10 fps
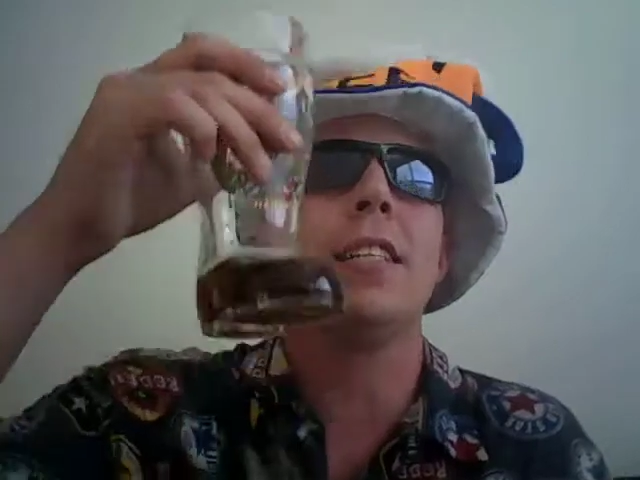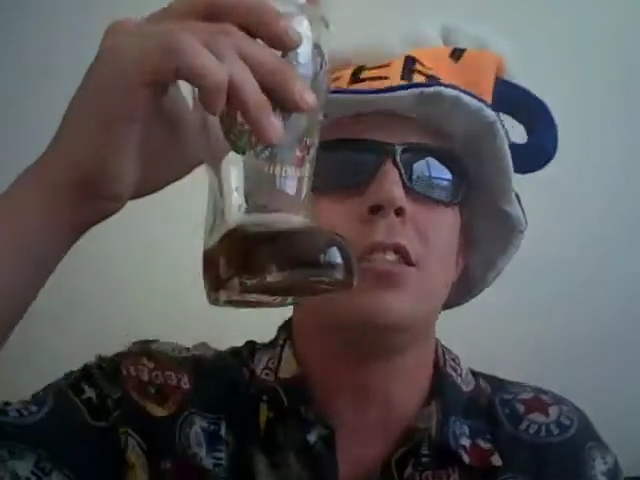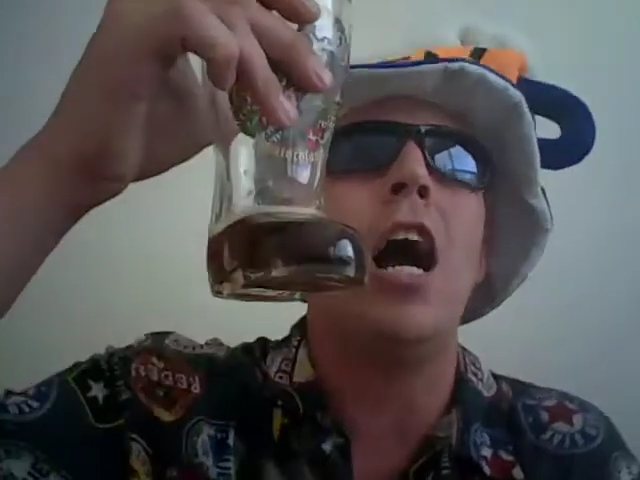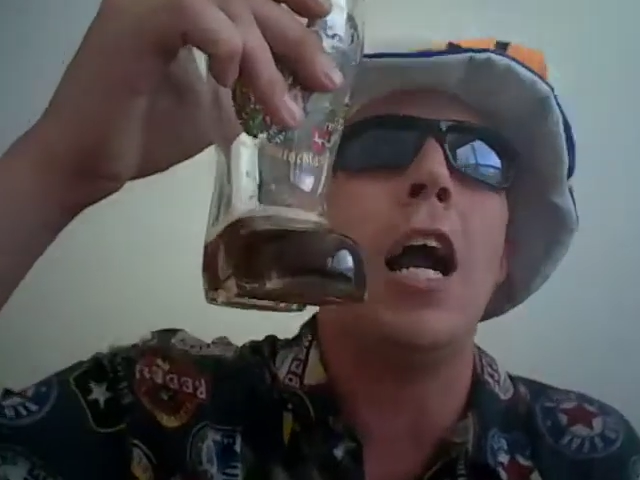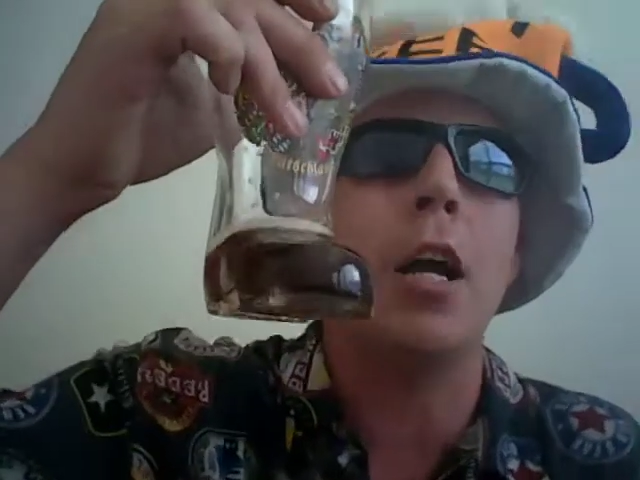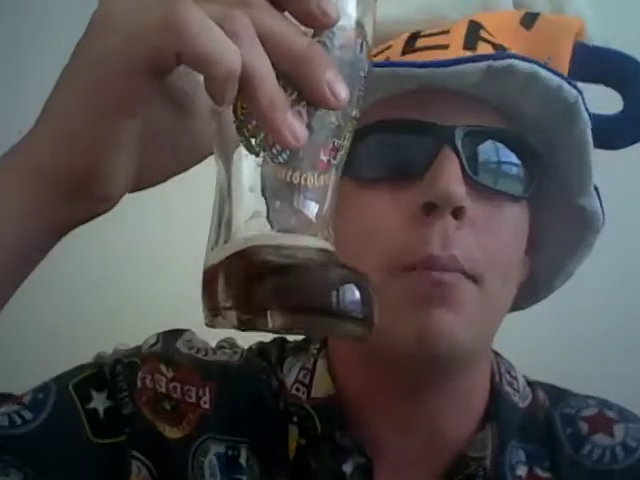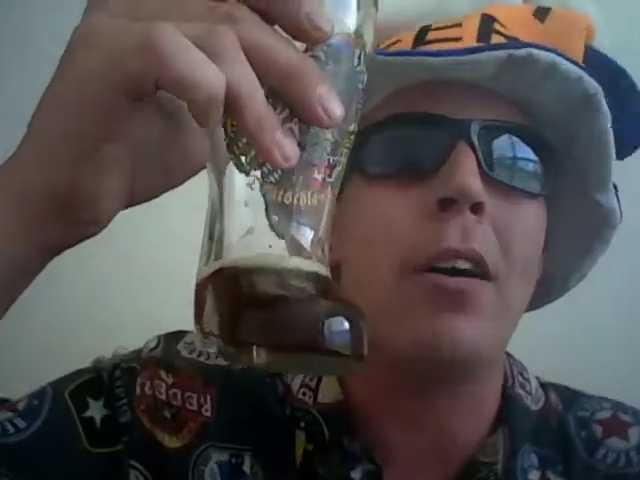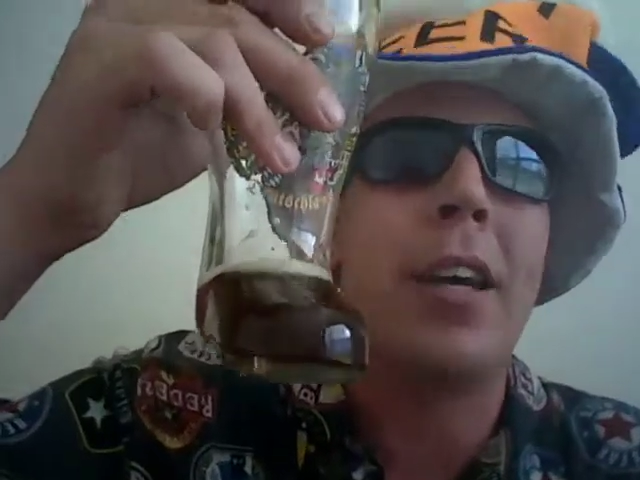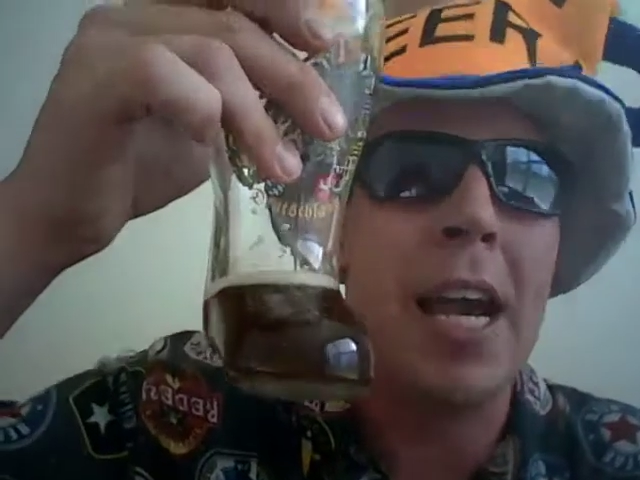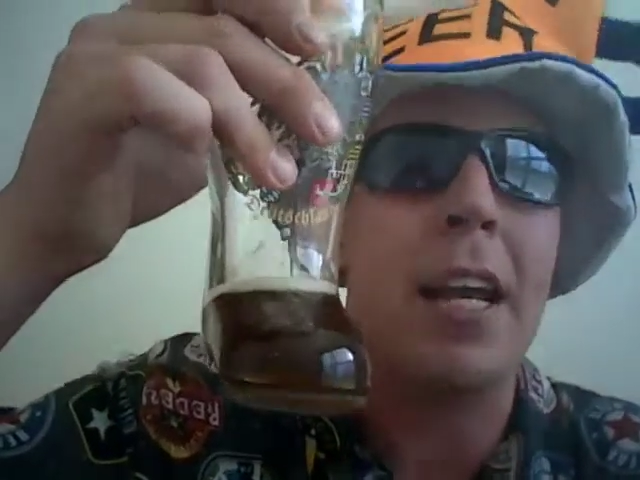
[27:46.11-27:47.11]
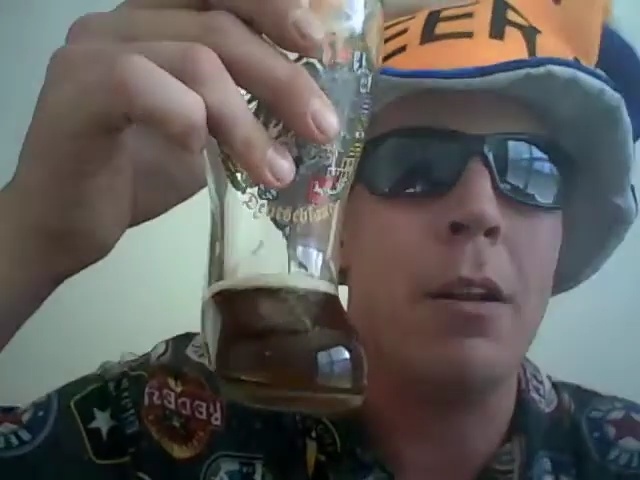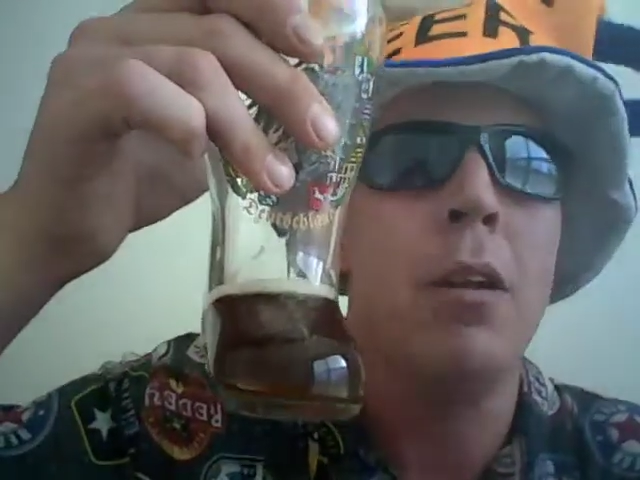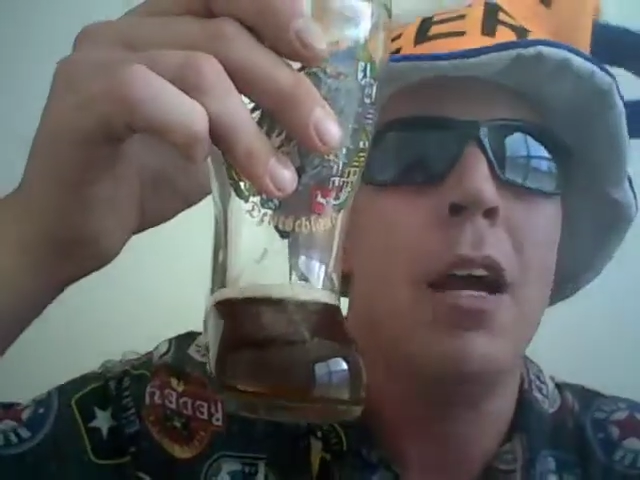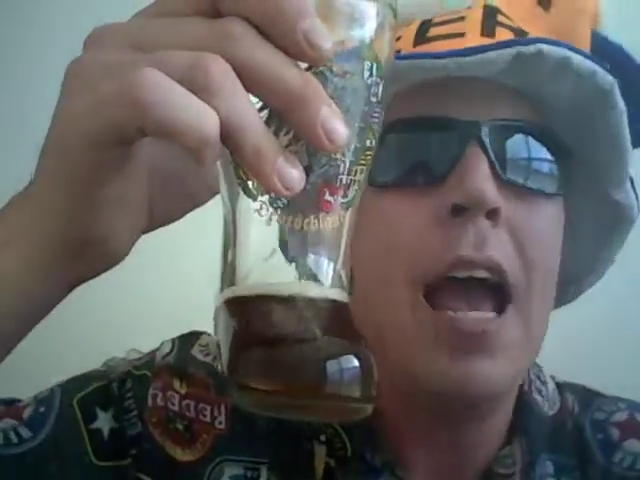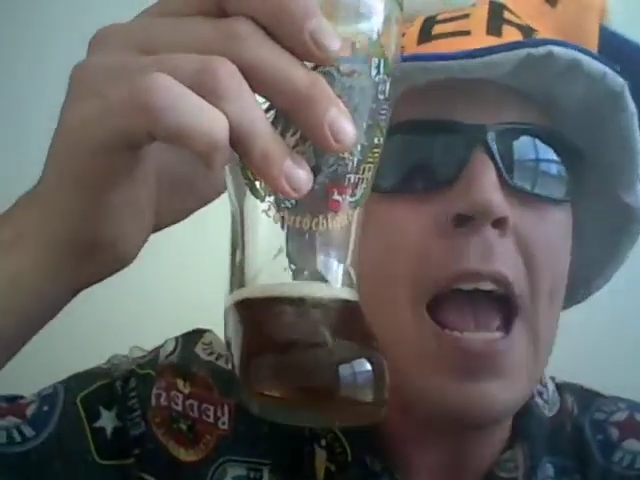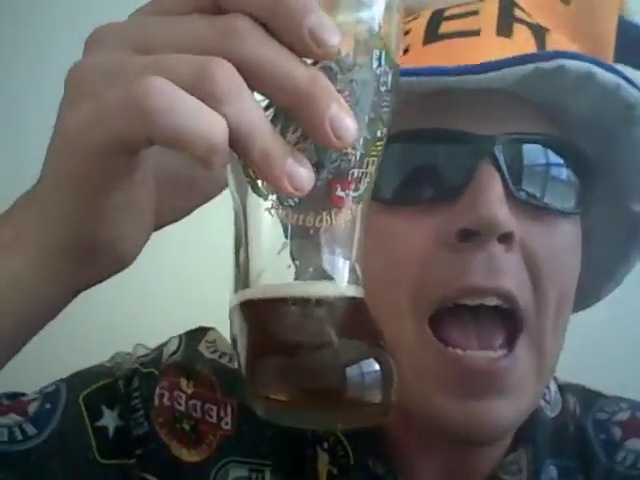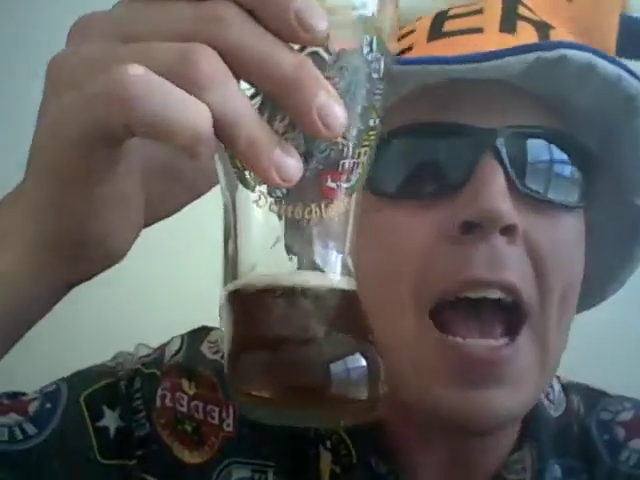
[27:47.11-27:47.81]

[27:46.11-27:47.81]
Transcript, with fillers: This is talking about kicking